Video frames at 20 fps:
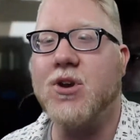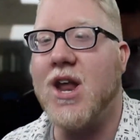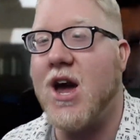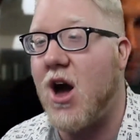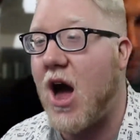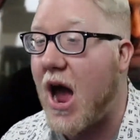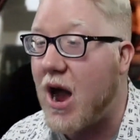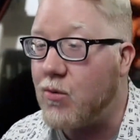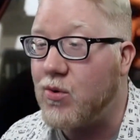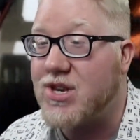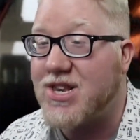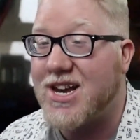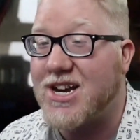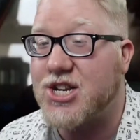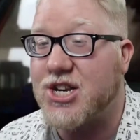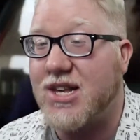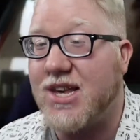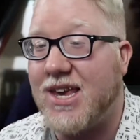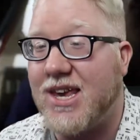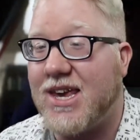Now I was
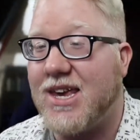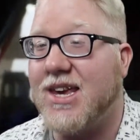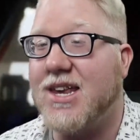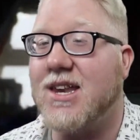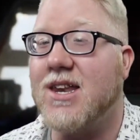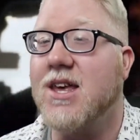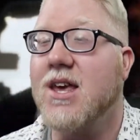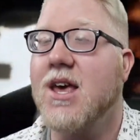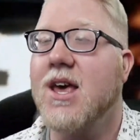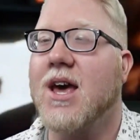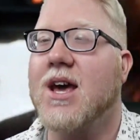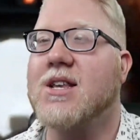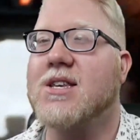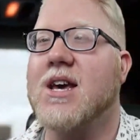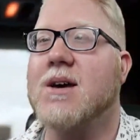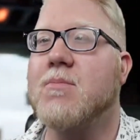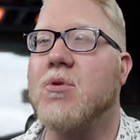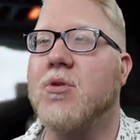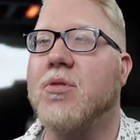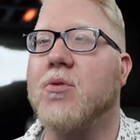actually in a
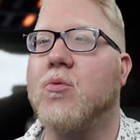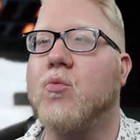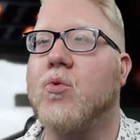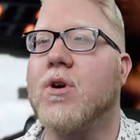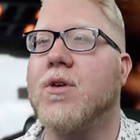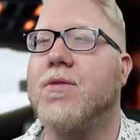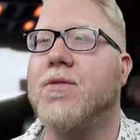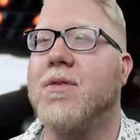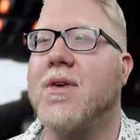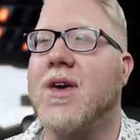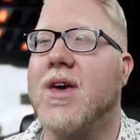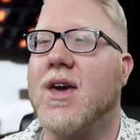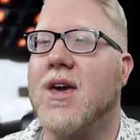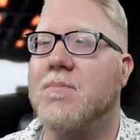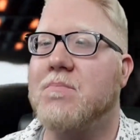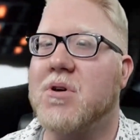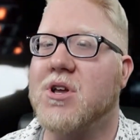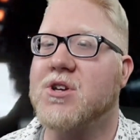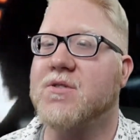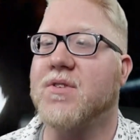demo that with a
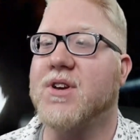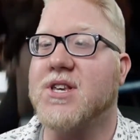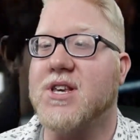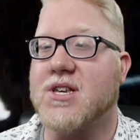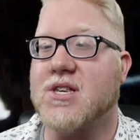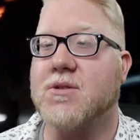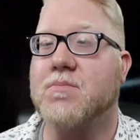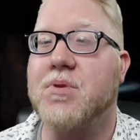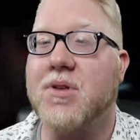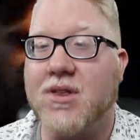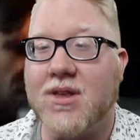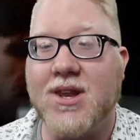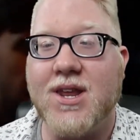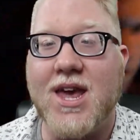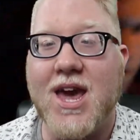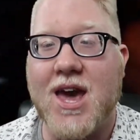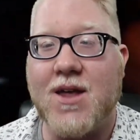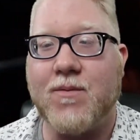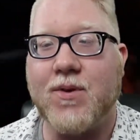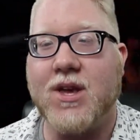bunch of accessibility
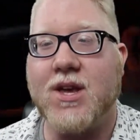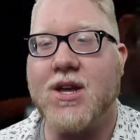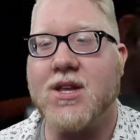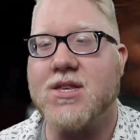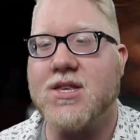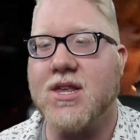advocates